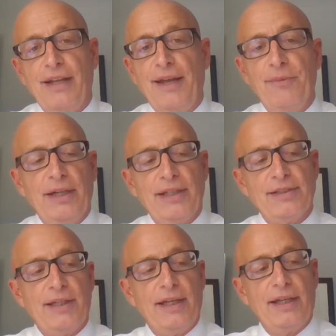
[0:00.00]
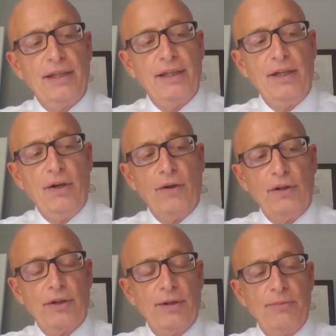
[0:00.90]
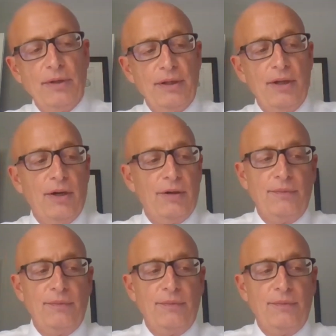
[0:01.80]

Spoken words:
I mean, it's like, they'll come in,